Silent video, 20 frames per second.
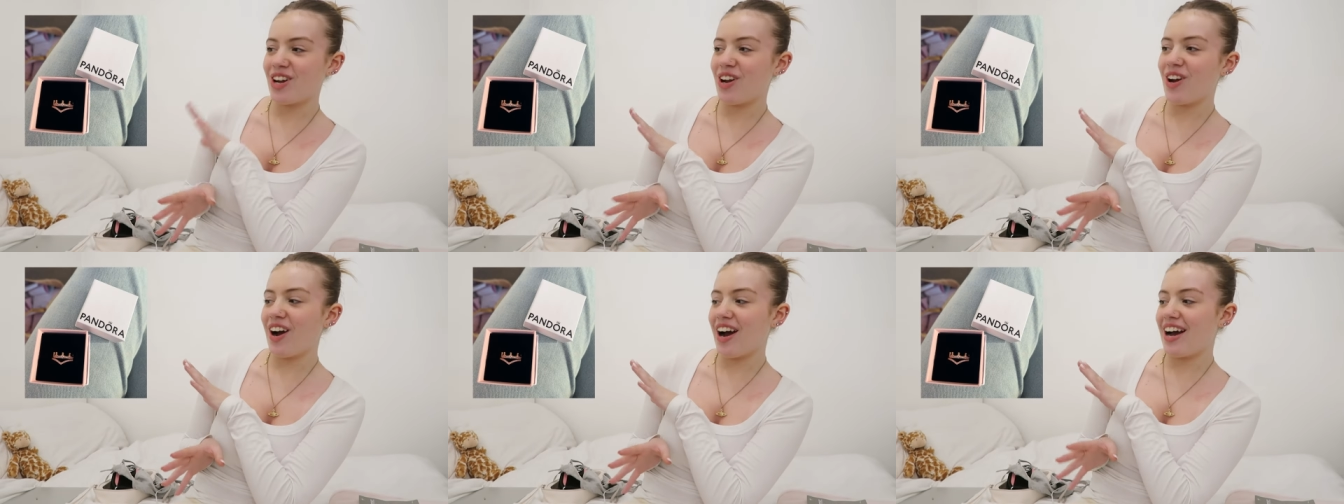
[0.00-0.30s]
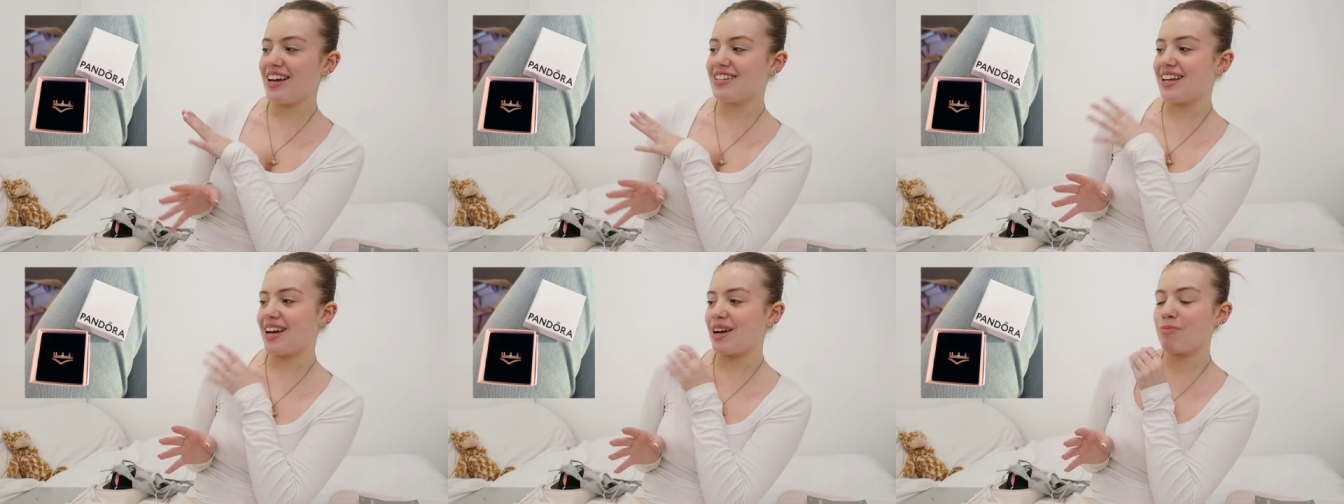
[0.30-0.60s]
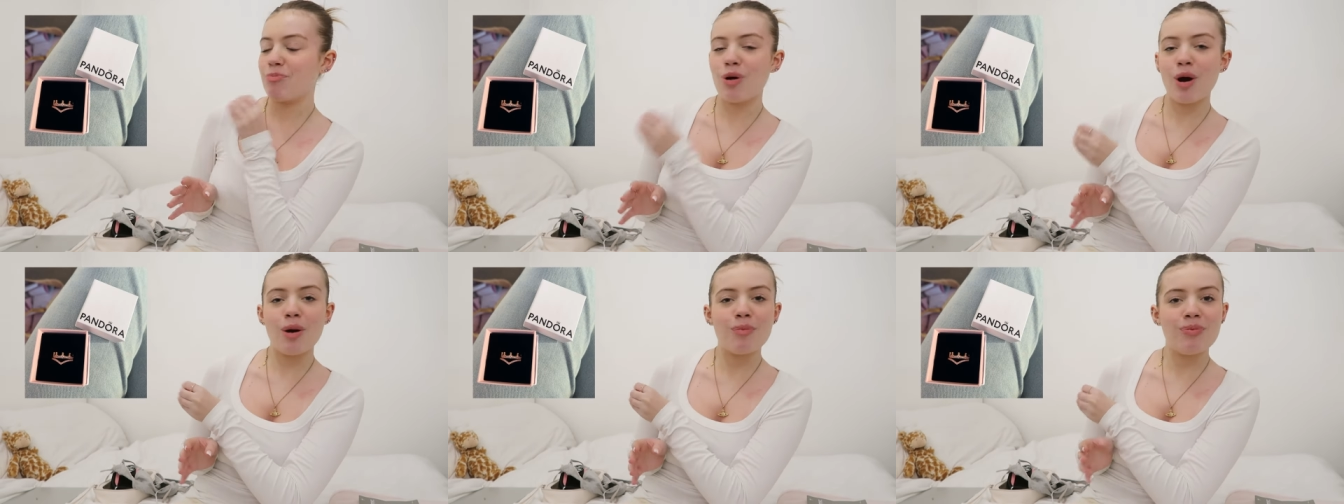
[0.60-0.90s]
you guys
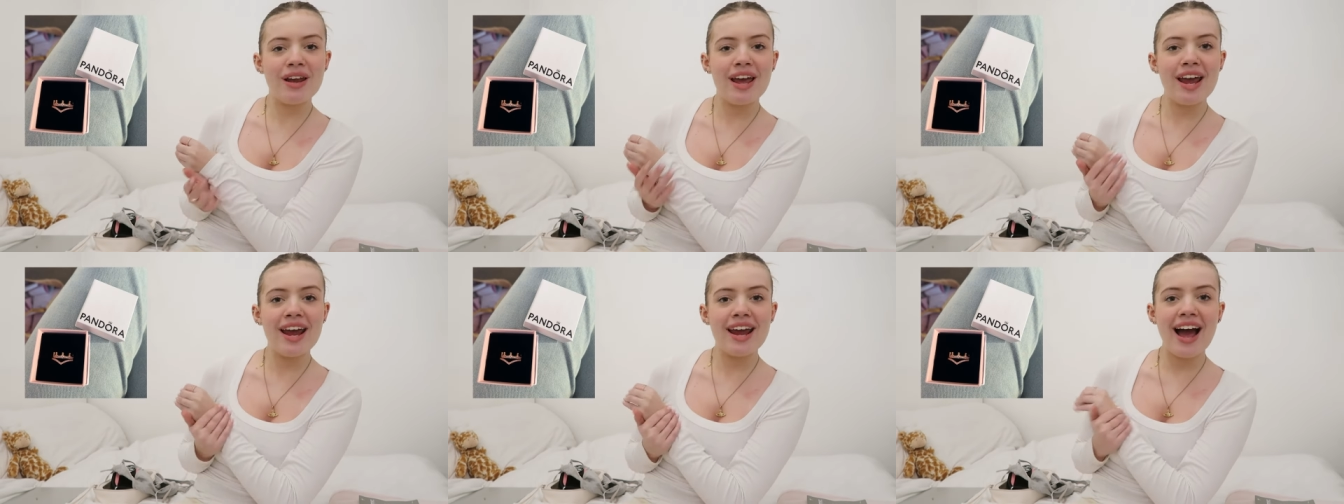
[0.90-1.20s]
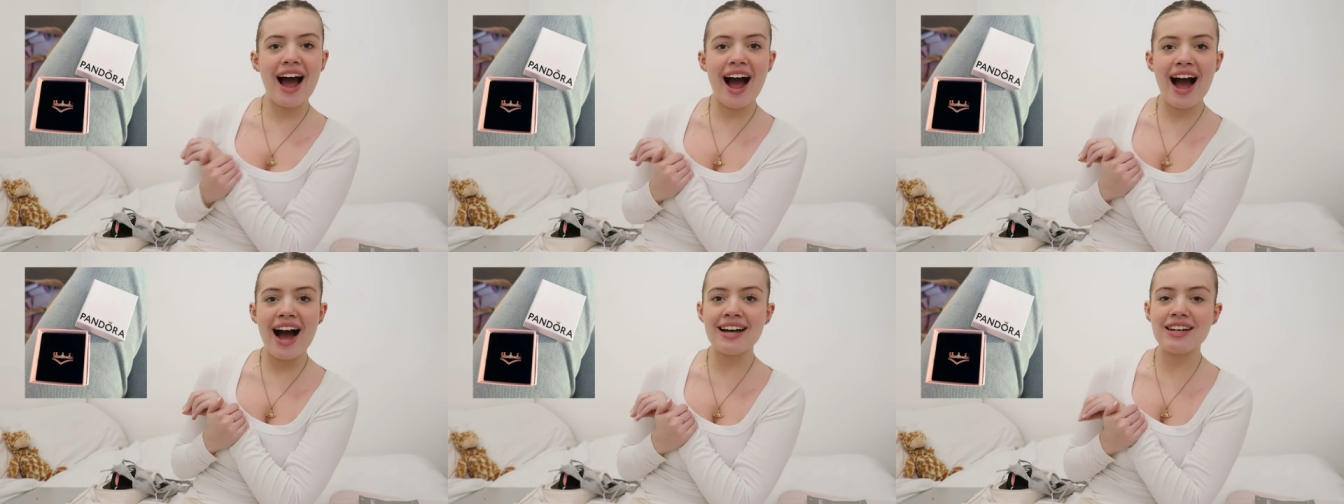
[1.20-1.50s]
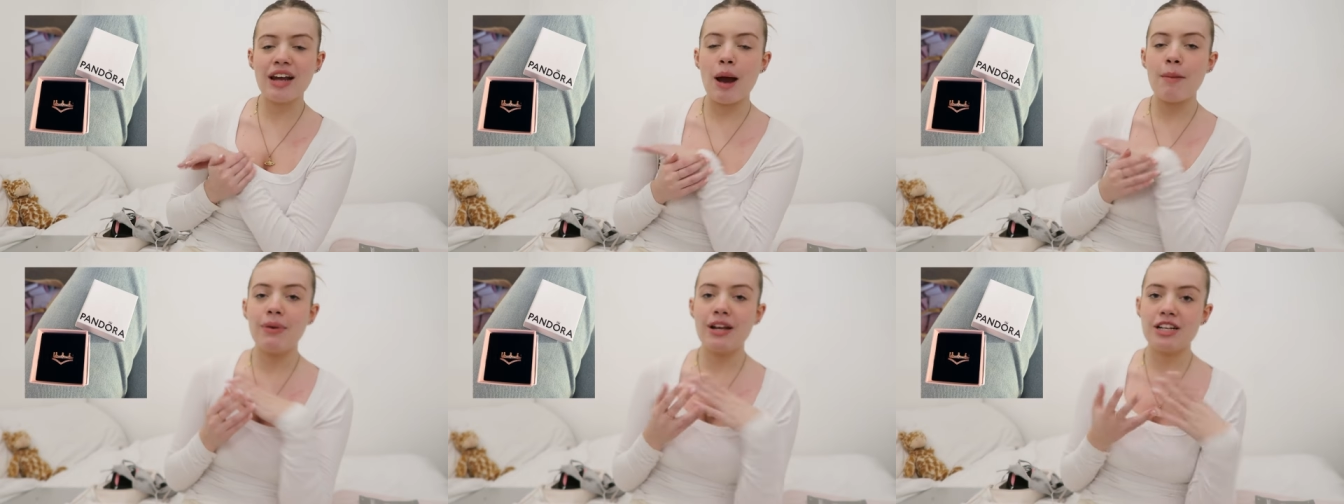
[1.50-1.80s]
like properly,
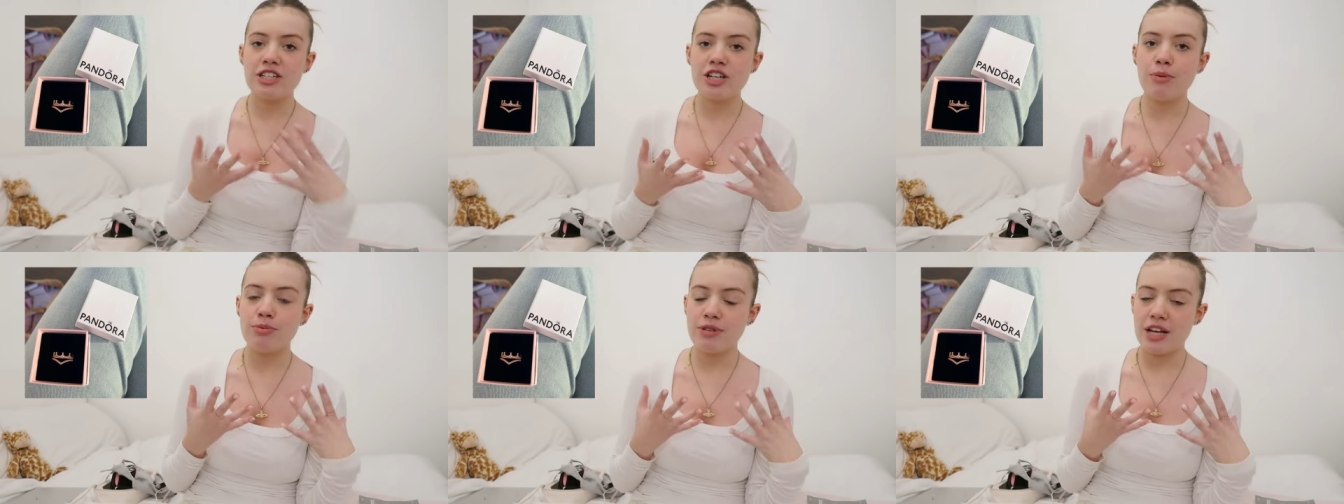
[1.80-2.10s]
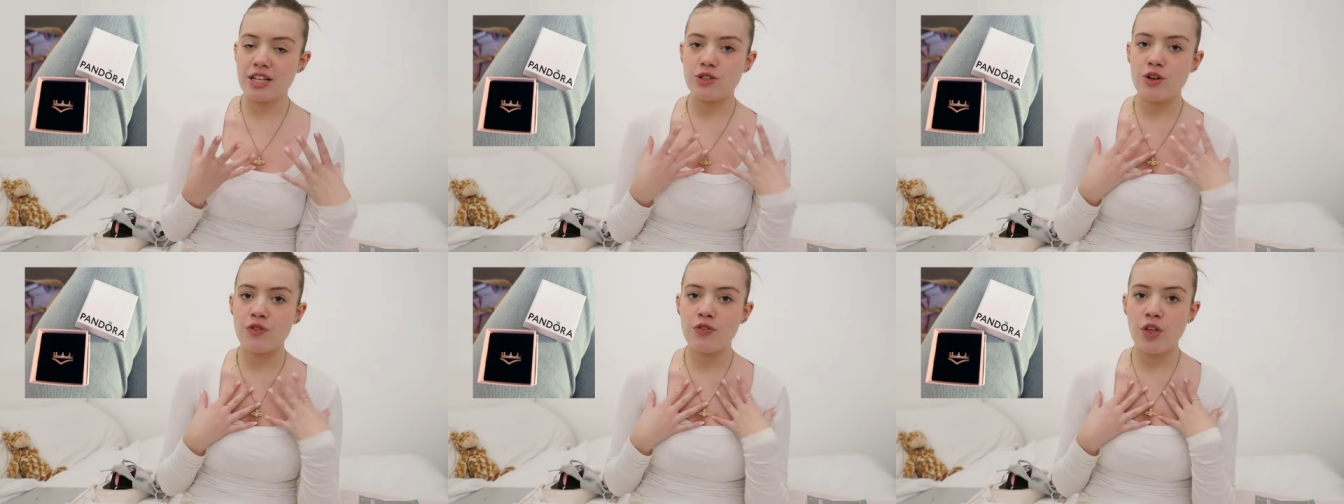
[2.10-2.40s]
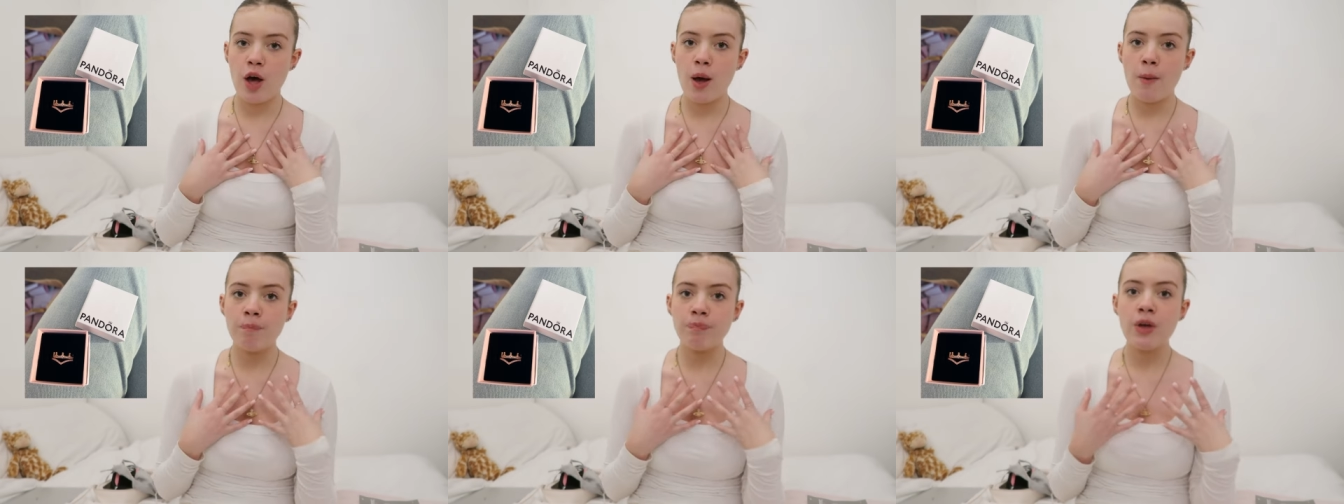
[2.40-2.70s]
and I'm literally obsessed with
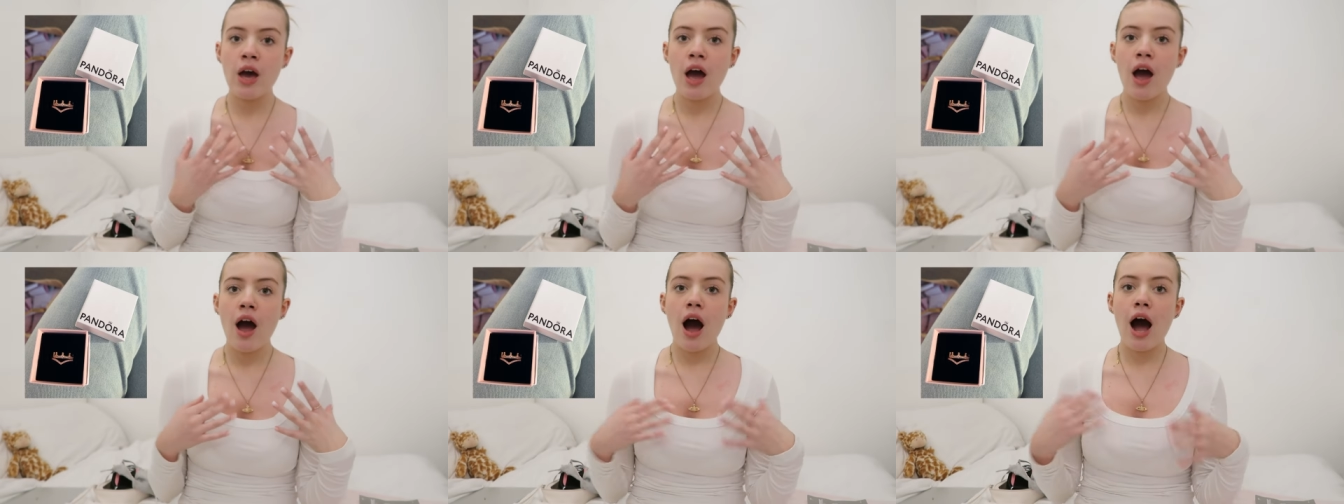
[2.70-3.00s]
them.